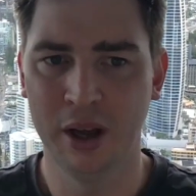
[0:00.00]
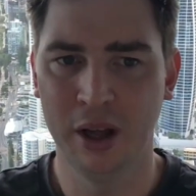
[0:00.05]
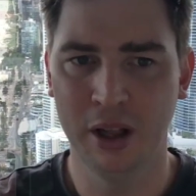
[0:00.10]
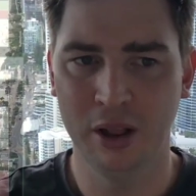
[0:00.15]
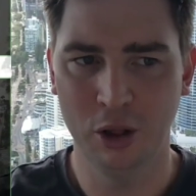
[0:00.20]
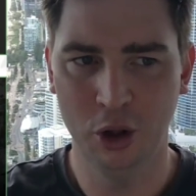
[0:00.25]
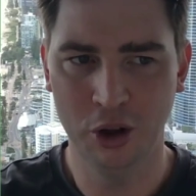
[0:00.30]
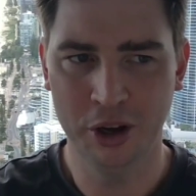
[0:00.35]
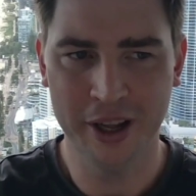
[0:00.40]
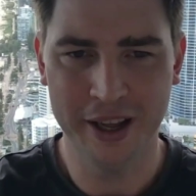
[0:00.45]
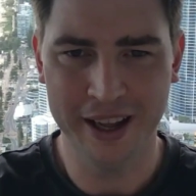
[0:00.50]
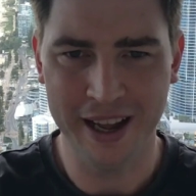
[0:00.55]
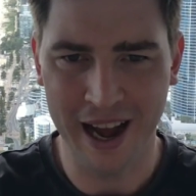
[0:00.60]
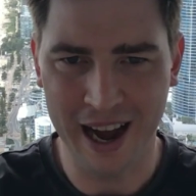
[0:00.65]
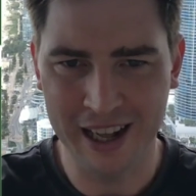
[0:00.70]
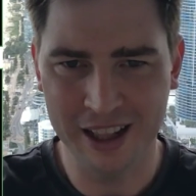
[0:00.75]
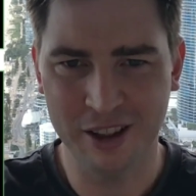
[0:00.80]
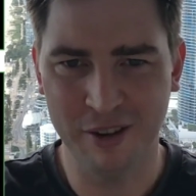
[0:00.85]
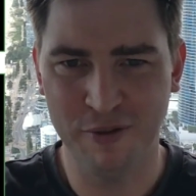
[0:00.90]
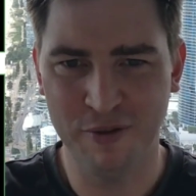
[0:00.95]
Looking
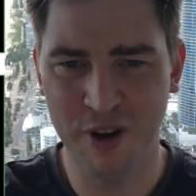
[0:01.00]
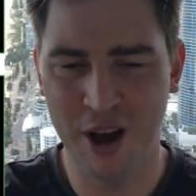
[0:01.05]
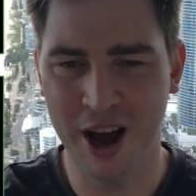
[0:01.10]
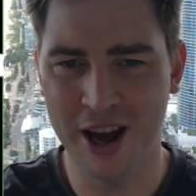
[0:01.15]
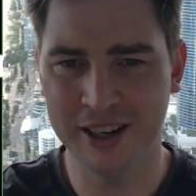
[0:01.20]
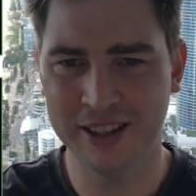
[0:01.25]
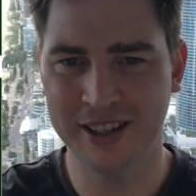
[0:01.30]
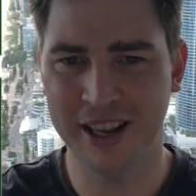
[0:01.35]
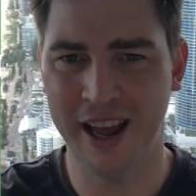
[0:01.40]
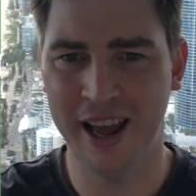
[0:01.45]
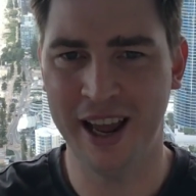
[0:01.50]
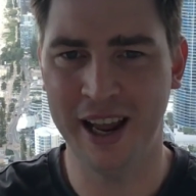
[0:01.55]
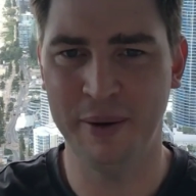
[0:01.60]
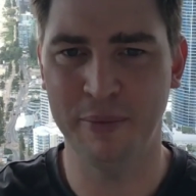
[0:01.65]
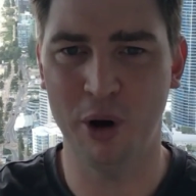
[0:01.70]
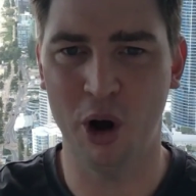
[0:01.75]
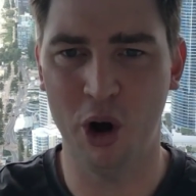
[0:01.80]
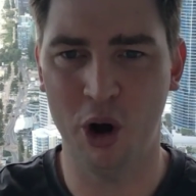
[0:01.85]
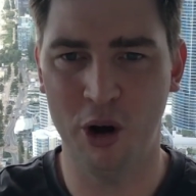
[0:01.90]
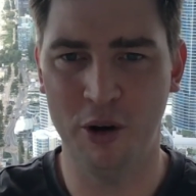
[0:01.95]
at the first game
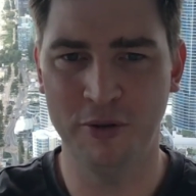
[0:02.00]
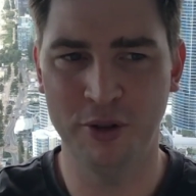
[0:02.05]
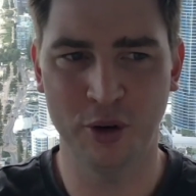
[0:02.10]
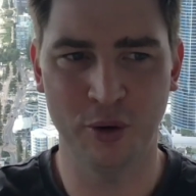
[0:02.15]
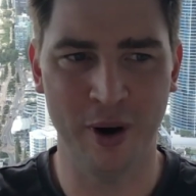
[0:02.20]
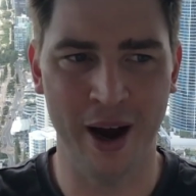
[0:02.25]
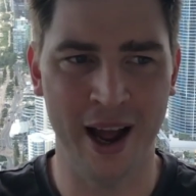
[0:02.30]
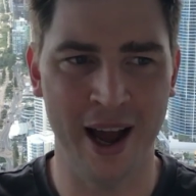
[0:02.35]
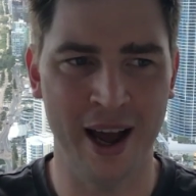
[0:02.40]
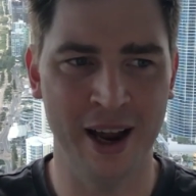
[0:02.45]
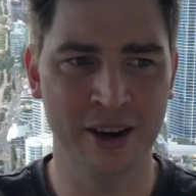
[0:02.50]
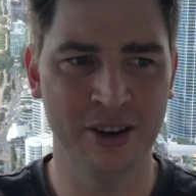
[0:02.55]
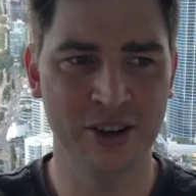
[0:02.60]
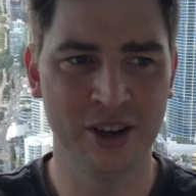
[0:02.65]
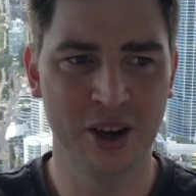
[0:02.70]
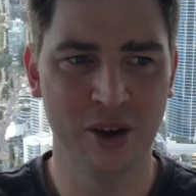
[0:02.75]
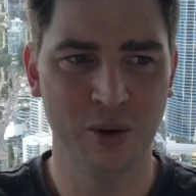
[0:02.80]
of the round,